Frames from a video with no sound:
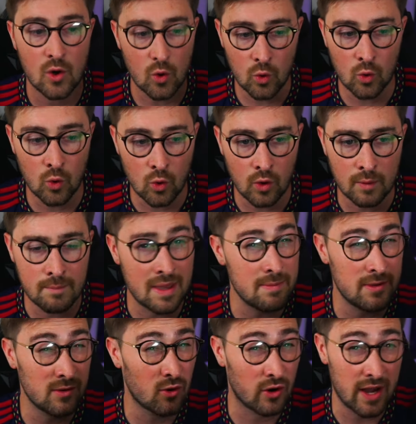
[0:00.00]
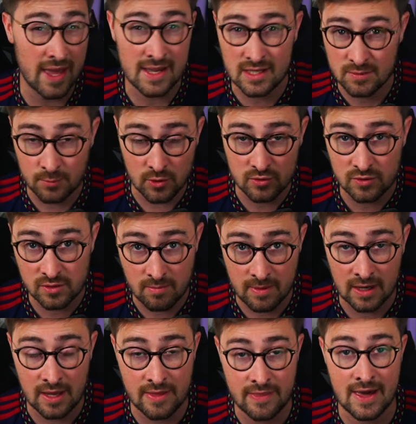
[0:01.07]
or maybe you're on Xbox or something
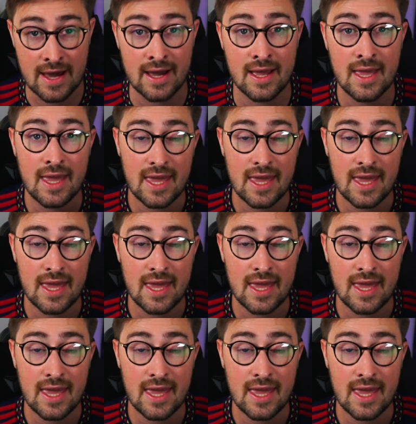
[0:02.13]
like that,